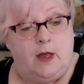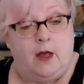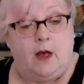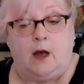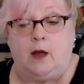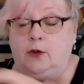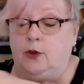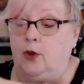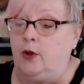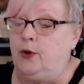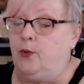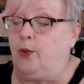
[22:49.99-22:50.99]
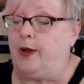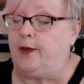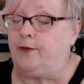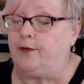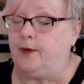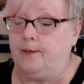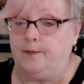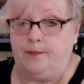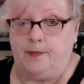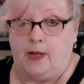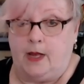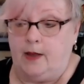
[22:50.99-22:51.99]
along with
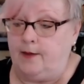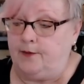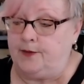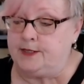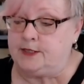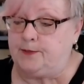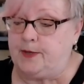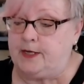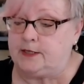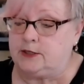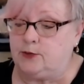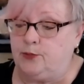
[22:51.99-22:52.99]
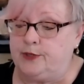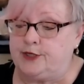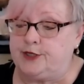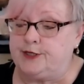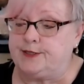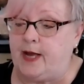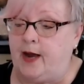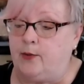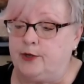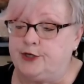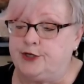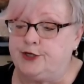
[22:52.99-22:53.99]
this piece, which is
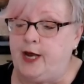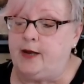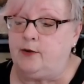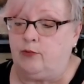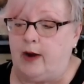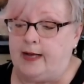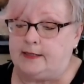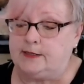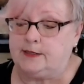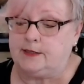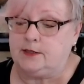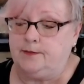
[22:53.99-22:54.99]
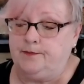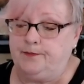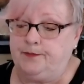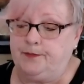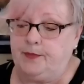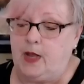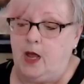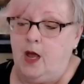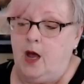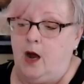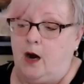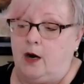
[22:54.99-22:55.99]
our shade rest.
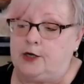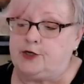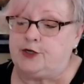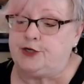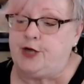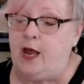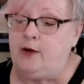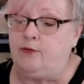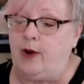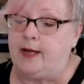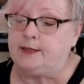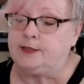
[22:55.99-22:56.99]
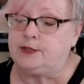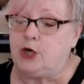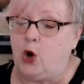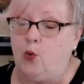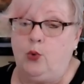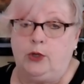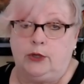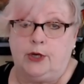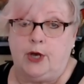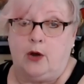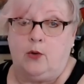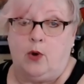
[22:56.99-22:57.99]
Our shade rest will
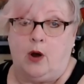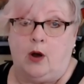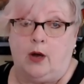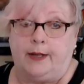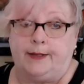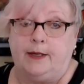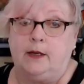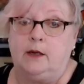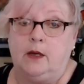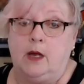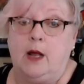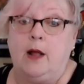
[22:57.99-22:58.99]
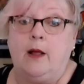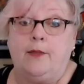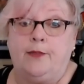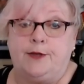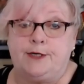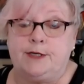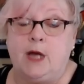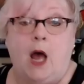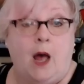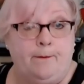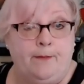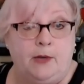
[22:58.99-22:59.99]
go on the
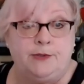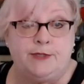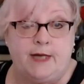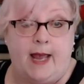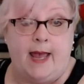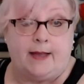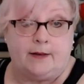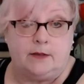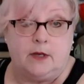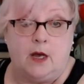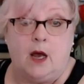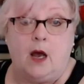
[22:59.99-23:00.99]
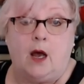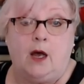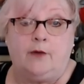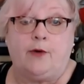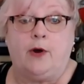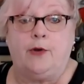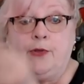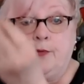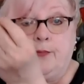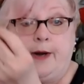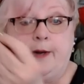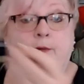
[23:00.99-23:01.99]
topmost end of our
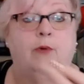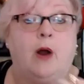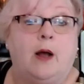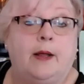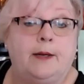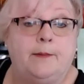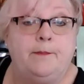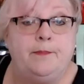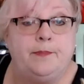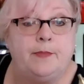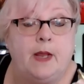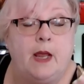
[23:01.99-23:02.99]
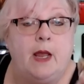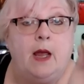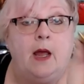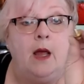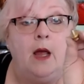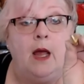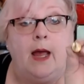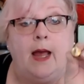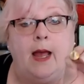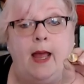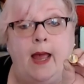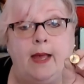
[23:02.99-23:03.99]
threaded rod,
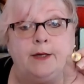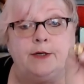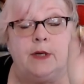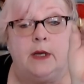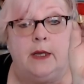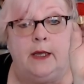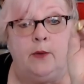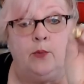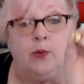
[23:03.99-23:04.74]
and it will